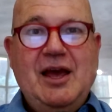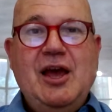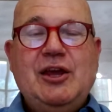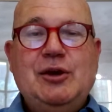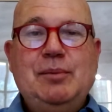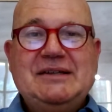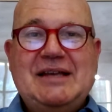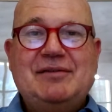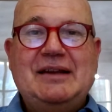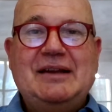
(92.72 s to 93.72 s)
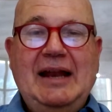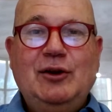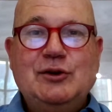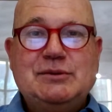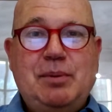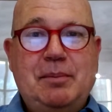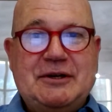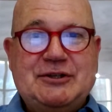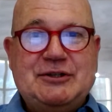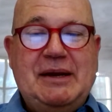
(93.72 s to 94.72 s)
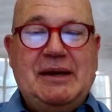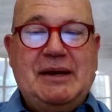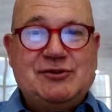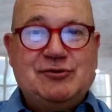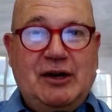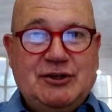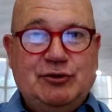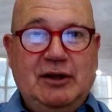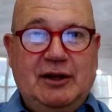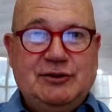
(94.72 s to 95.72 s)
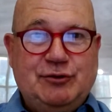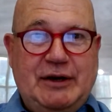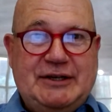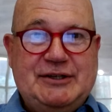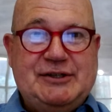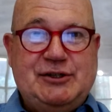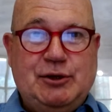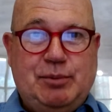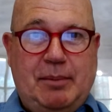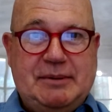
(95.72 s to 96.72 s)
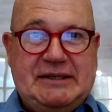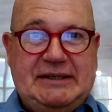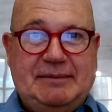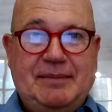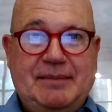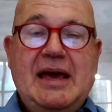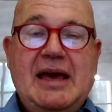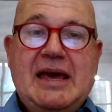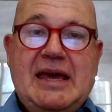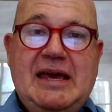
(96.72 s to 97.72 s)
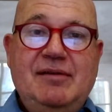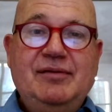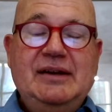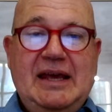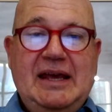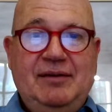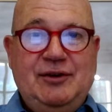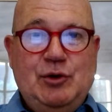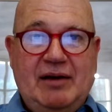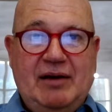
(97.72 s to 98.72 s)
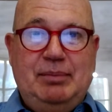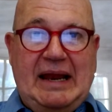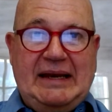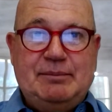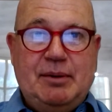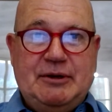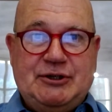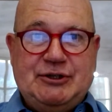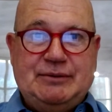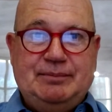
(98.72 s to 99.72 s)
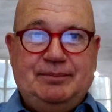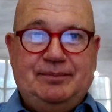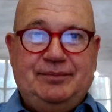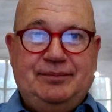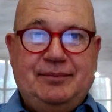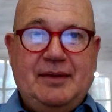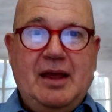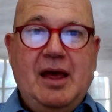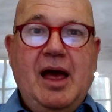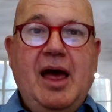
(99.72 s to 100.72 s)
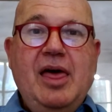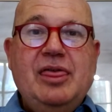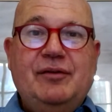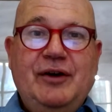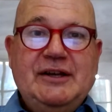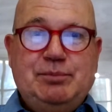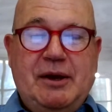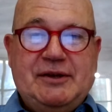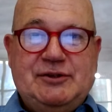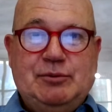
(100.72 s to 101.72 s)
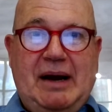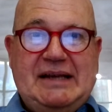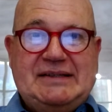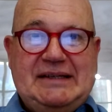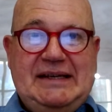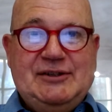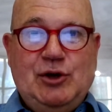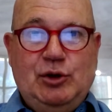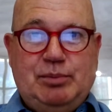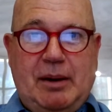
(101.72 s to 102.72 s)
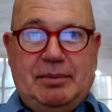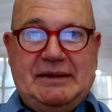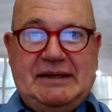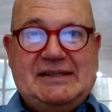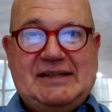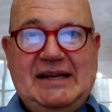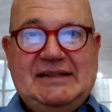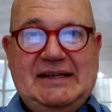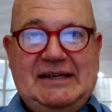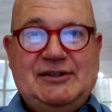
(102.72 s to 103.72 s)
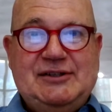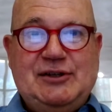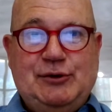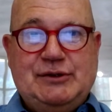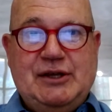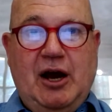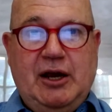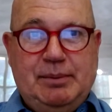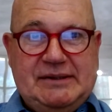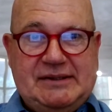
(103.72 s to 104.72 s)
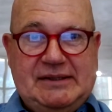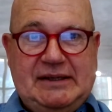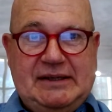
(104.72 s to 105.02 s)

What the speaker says: You must have the landlord's permission to make structural alterations to your property, even if you have planning permission. The first person who buys a leasehold property signs a lease to use the occupancy